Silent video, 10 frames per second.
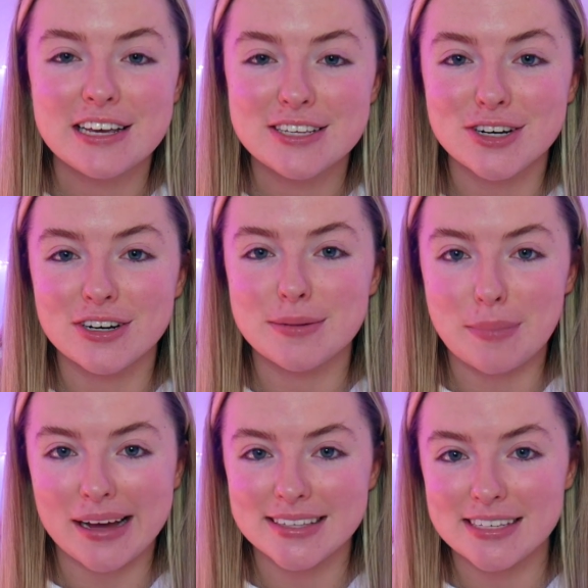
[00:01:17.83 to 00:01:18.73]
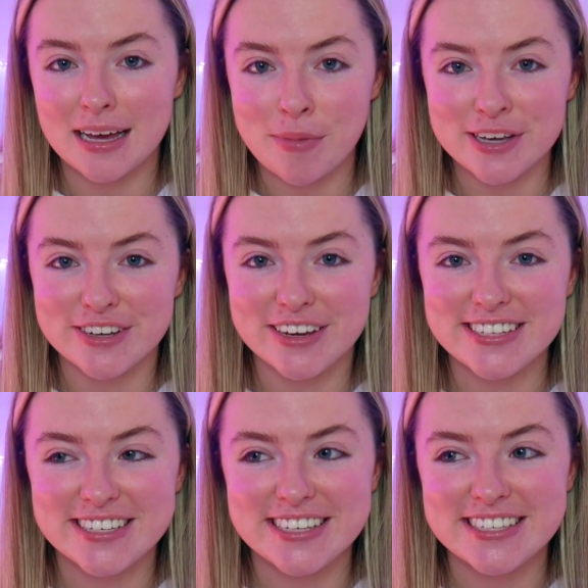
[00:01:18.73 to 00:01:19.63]
studied maths and my
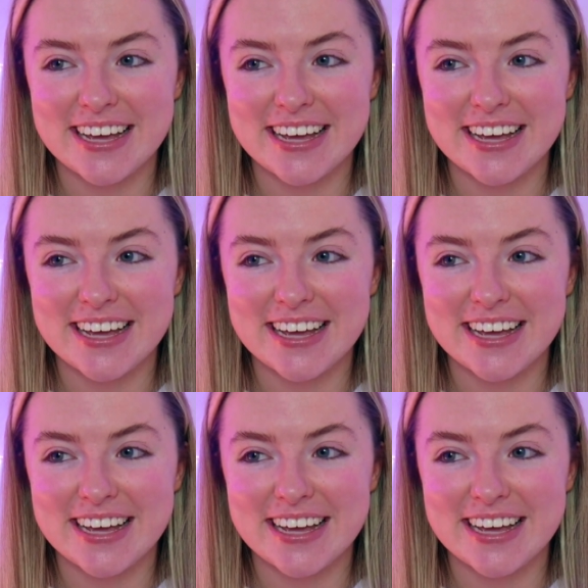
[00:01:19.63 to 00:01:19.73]
sciences